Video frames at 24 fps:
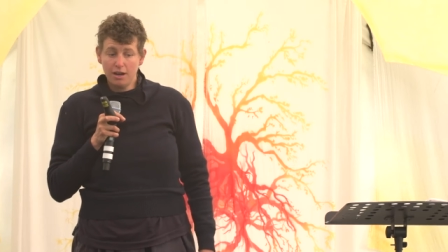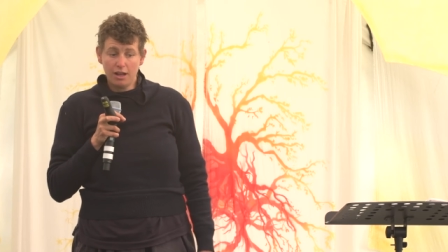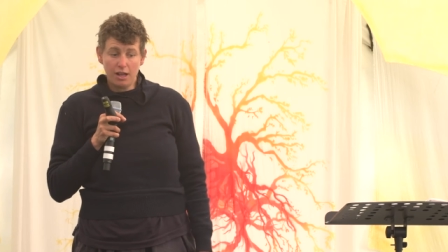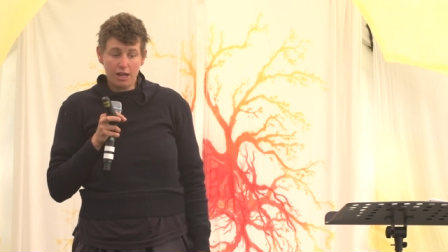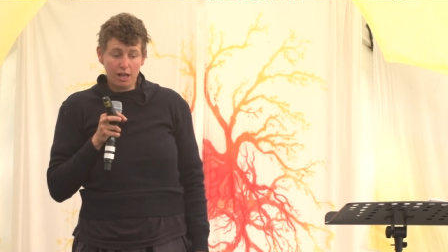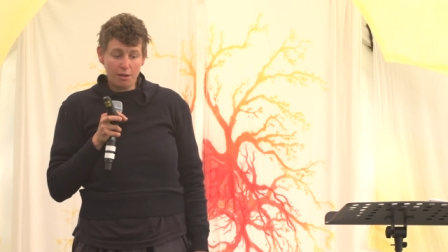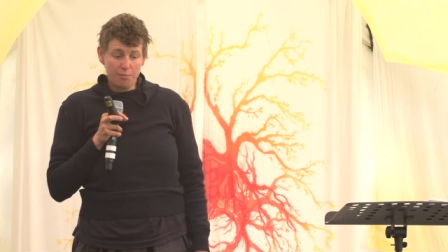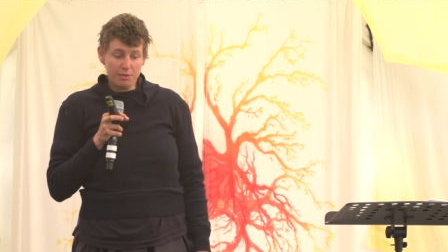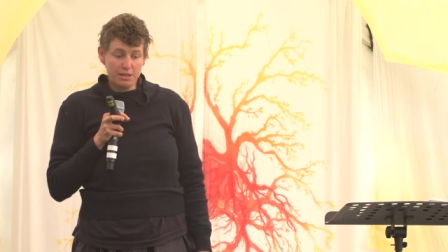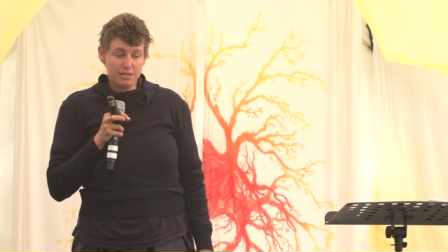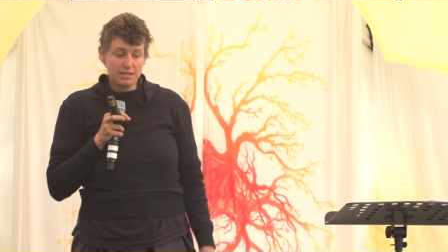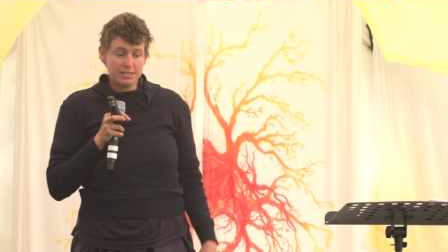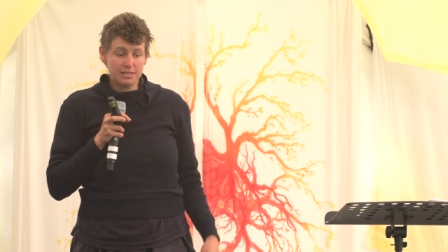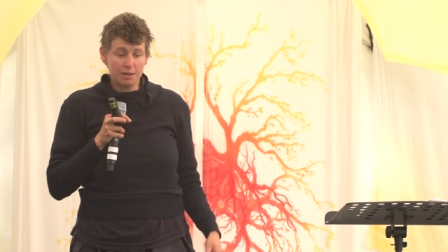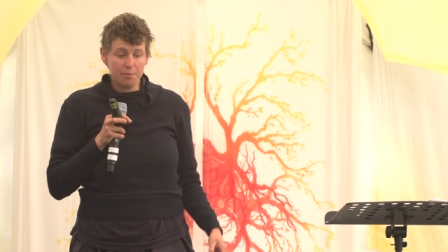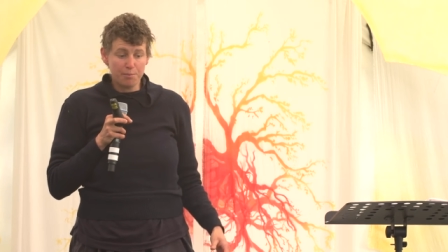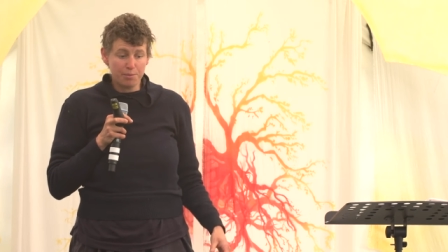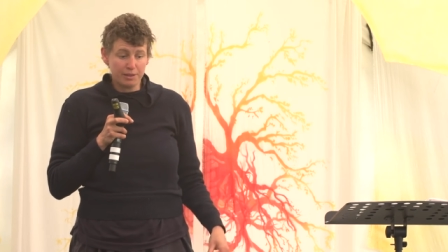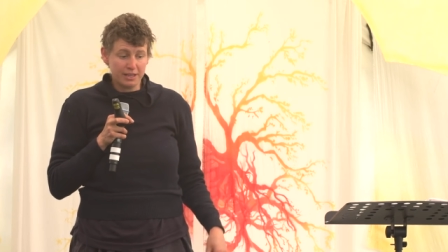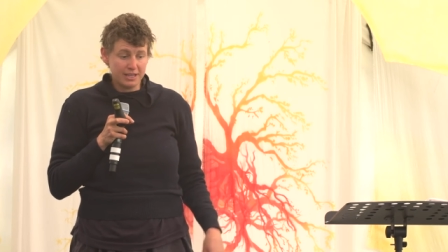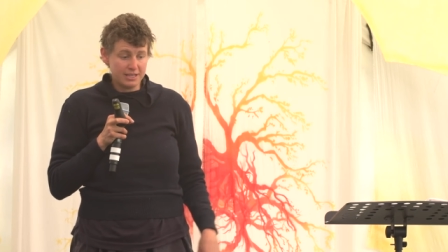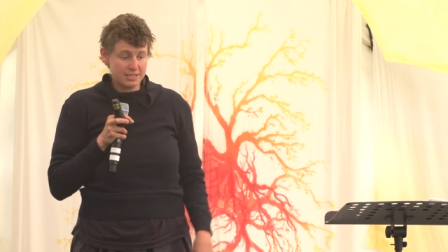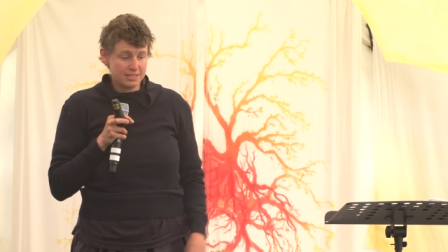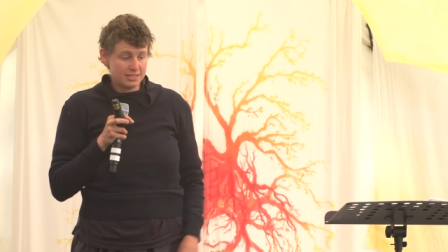Um, in some
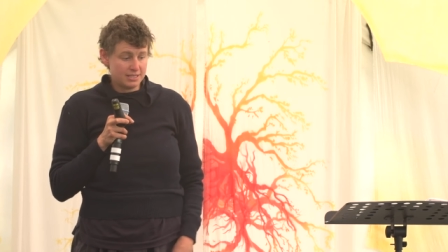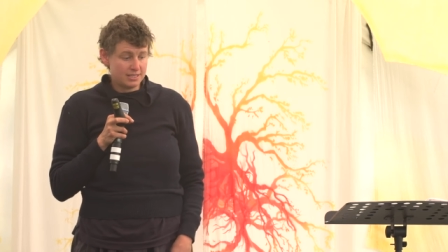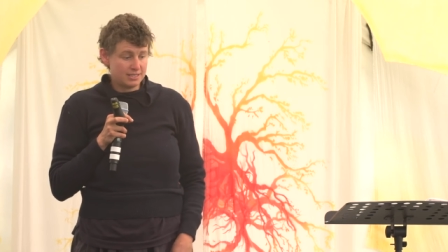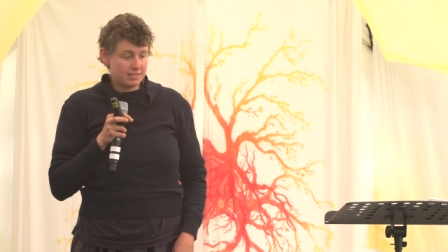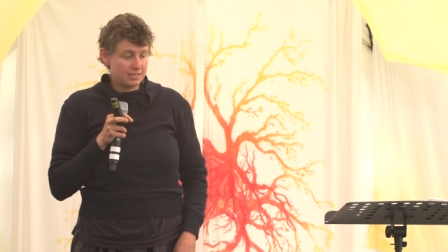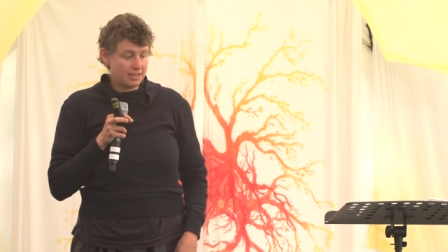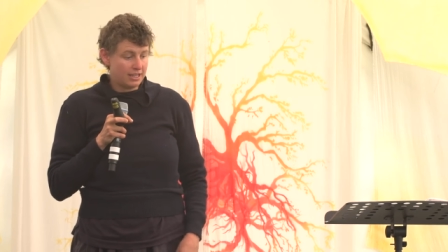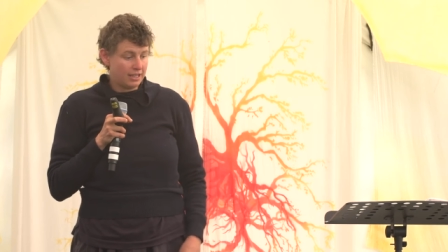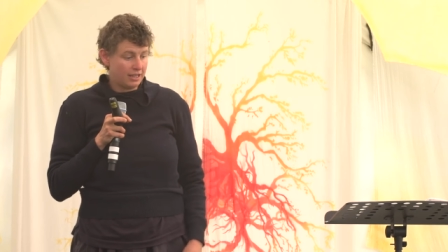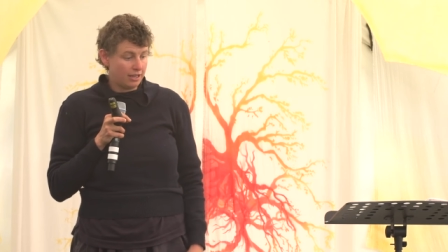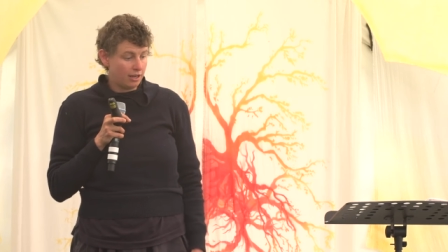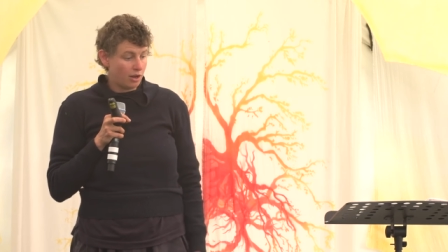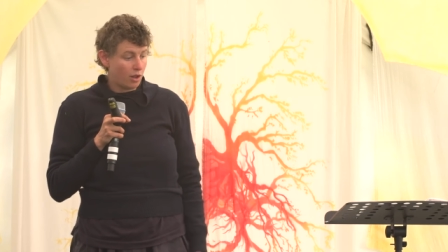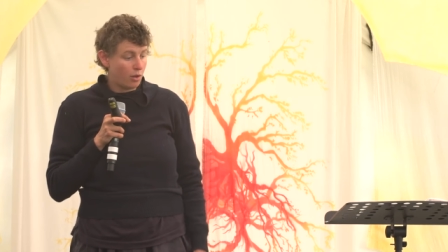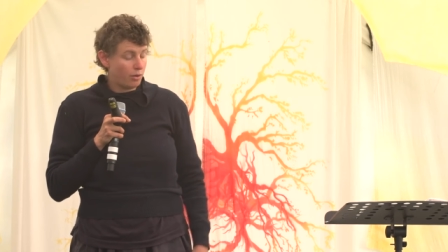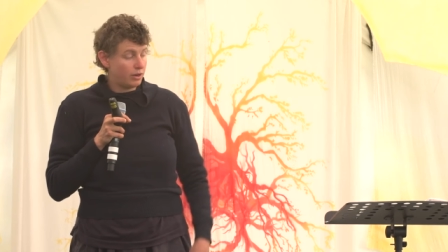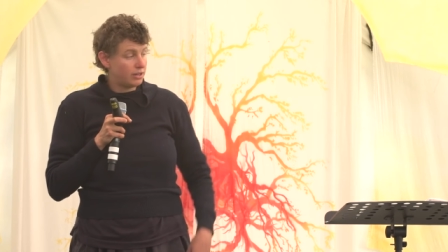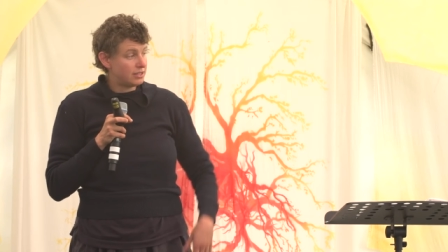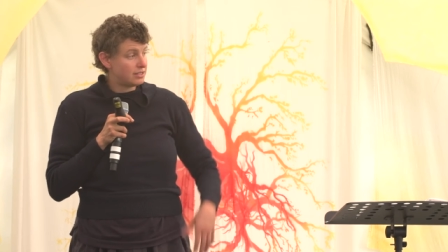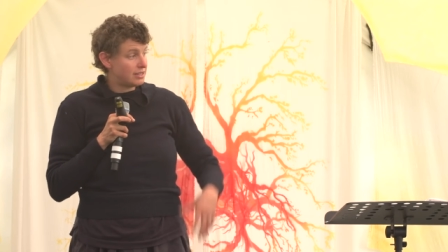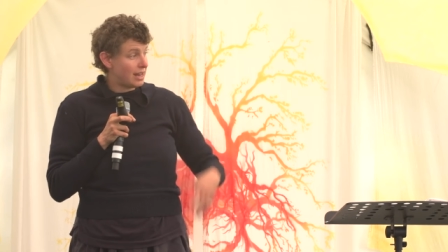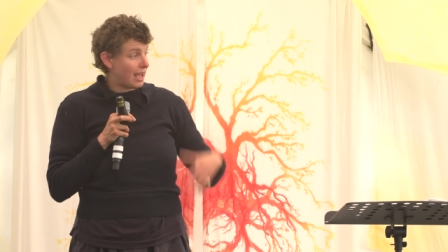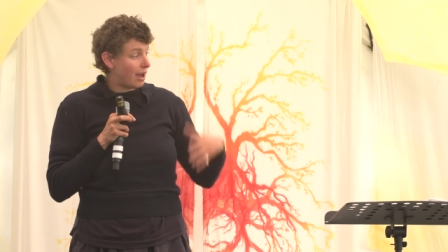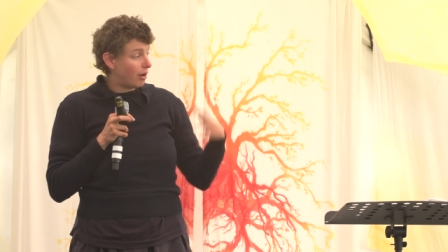places, you know,
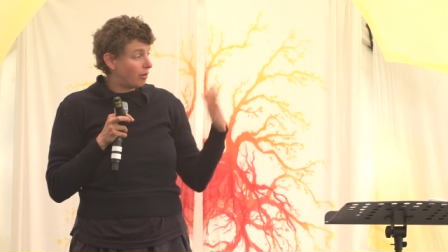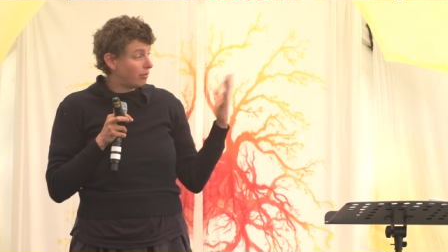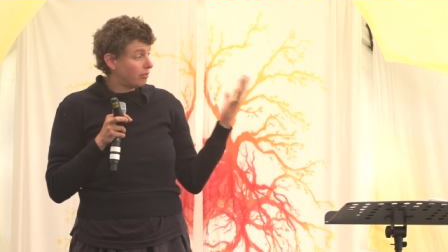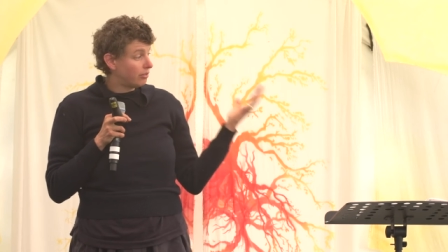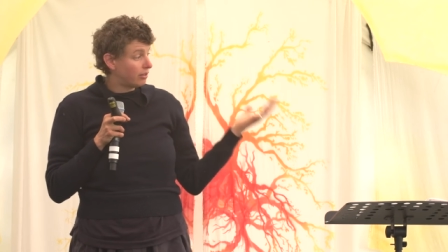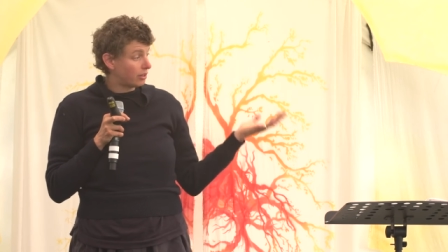it's now